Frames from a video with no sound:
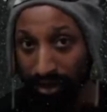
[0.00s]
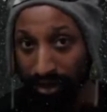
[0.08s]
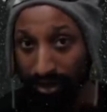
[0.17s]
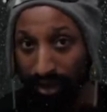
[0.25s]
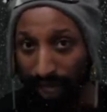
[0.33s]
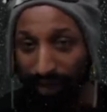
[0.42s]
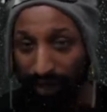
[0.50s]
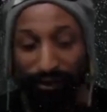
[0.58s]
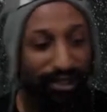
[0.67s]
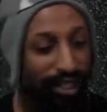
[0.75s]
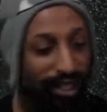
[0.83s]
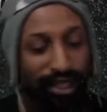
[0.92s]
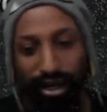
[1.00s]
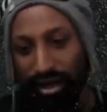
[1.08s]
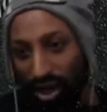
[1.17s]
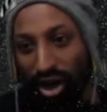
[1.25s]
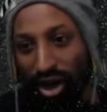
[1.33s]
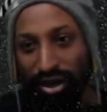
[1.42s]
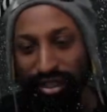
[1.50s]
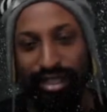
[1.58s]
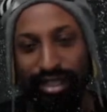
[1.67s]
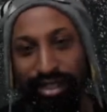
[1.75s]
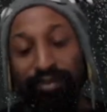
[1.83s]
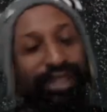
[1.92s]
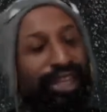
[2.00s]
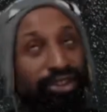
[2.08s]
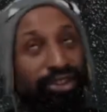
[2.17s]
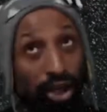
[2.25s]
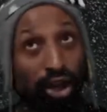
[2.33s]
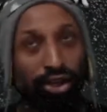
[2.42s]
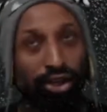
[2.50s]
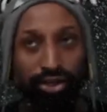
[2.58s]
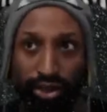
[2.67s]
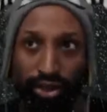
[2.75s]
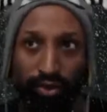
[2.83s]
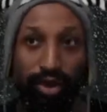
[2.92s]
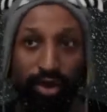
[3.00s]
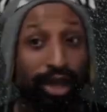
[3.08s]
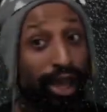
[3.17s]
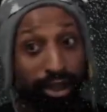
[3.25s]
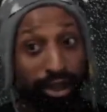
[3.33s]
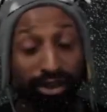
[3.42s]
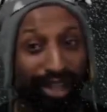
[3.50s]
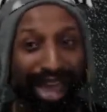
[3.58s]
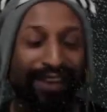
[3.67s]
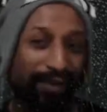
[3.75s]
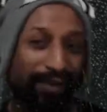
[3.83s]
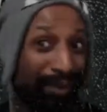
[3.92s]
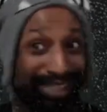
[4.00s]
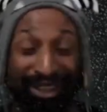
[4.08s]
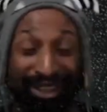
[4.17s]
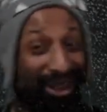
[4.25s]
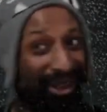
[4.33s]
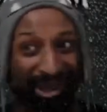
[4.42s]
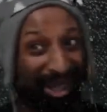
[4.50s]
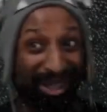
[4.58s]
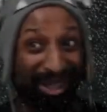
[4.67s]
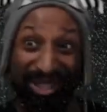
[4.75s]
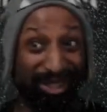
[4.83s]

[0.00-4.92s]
Okay, if you're sitting there and a dog does something that dogs do, and you're laughing and say, oh, look at that